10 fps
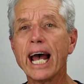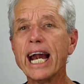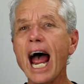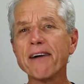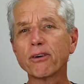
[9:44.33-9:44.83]

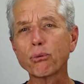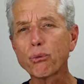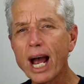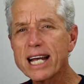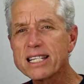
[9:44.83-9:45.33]
and have a
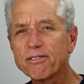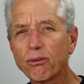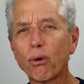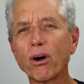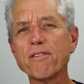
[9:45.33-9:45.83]

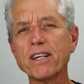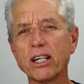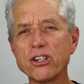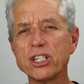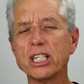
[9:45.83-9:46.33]
reservoir of
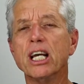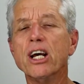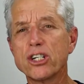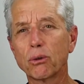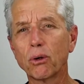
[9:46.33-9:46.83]
energy
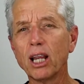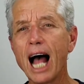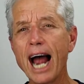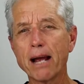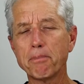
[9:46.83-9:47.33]
to
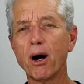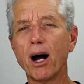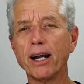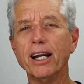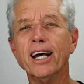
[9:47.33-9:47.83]
rely
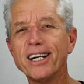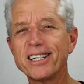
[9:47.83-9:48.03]
upon